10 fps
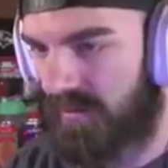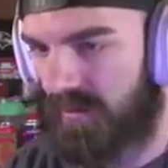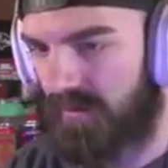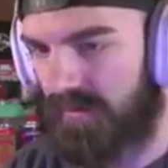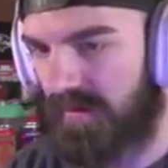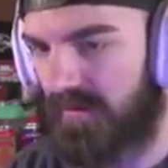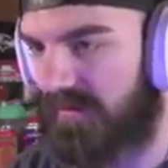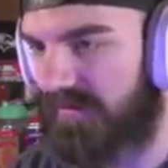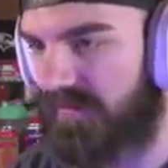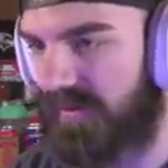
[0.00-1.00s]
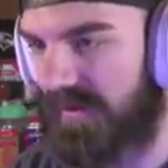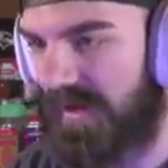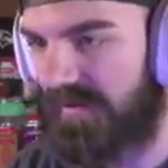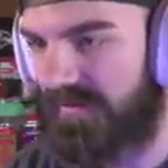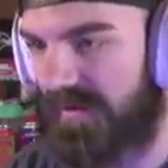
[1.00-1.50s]
There we go. There's one
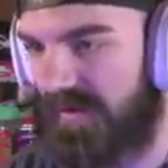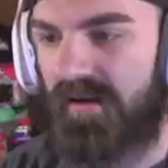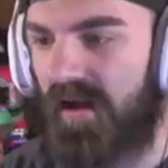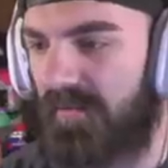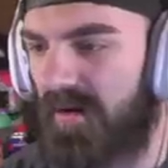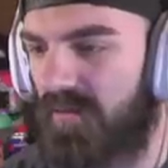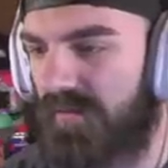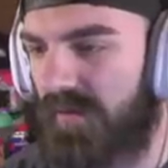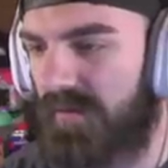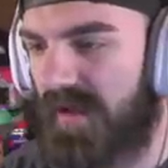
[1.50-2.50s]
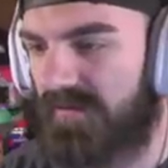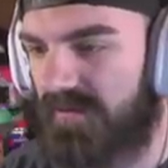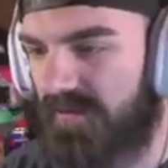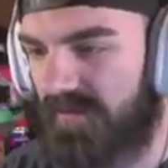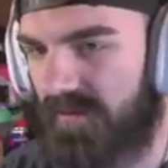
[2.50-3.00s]
guy that's dead. Now, Modern Warfare
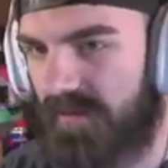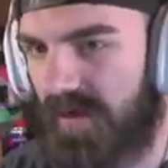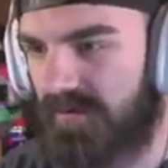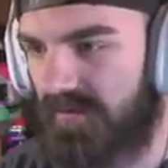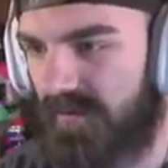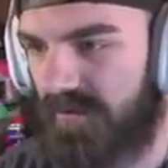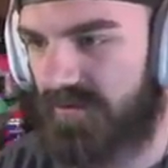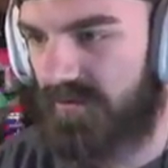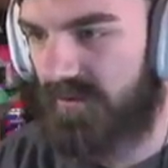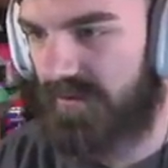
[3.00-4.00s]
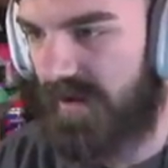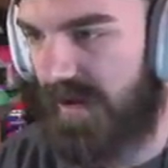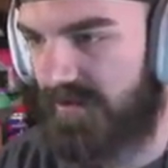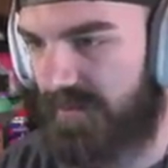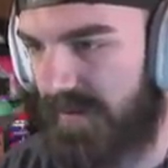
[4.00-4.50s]
Remastered is a little controversial in the
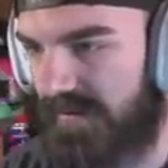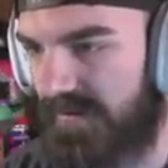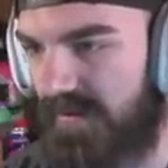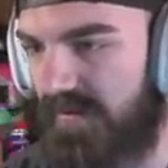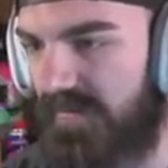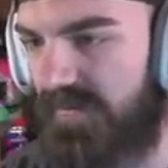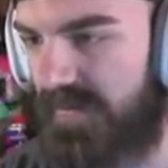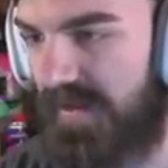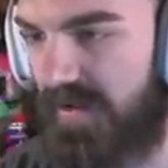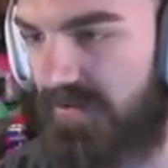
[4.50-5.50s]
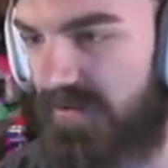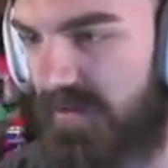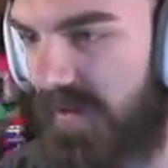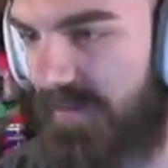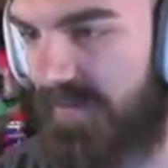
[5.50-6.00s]
aspect of D L
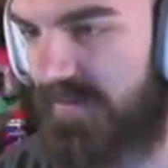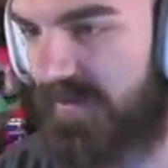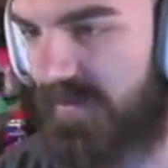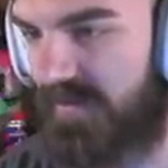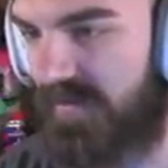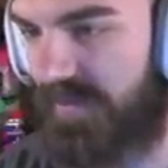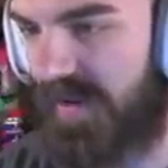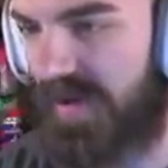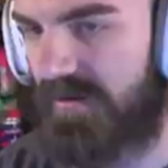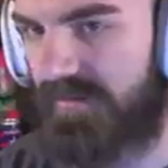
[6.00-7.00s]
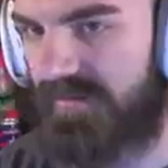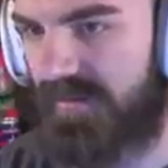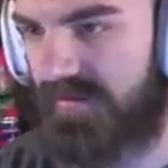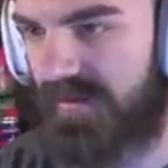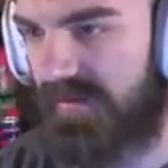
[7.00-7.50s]
C weapons and supply drops and
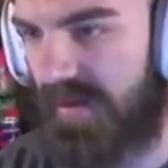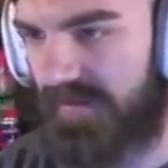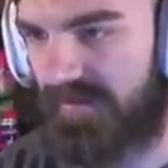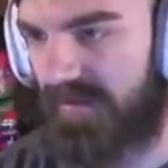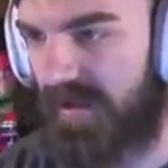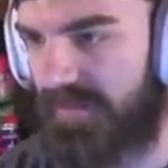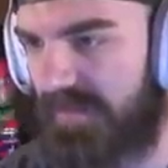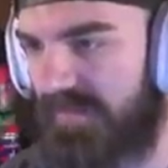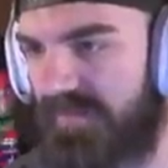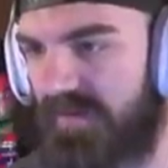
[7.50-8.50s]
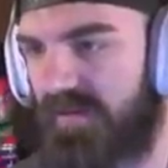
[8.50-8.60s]
things like that, because a lot of people feel